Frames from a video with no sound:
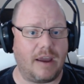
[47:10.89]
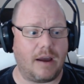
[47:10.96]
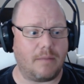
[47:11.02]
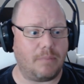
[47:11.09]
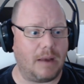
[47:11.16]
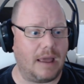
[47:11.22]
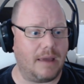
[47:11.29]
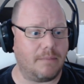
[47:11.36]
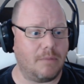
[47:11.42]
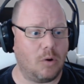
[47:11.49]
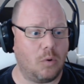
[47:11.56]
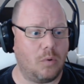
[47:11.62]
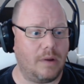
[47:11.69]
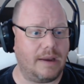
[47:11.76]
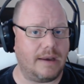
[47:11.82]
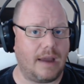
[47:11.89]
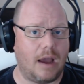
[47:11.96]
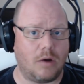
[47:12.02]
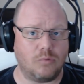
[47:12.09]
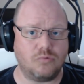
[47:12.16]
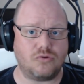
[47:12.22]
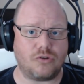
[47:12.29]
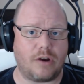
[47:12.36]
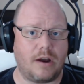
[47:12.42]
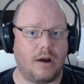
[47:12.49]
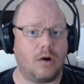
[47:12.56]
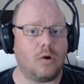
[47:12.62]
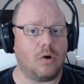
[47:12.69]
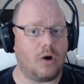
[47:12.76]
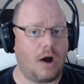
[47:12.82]
I play them all in ultra
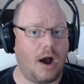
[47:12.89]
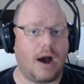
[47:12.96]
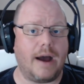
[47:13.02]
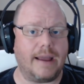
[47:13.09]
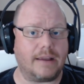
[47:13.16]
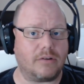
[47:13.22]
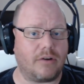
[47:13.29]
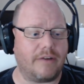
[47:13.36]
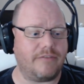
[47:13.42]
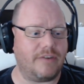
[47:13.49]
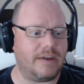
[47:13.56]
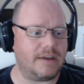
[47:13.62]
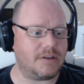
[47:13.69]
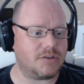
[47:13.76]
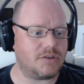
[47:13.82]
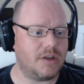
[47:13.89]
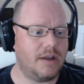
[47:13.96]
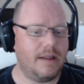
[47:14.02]
or high graphics.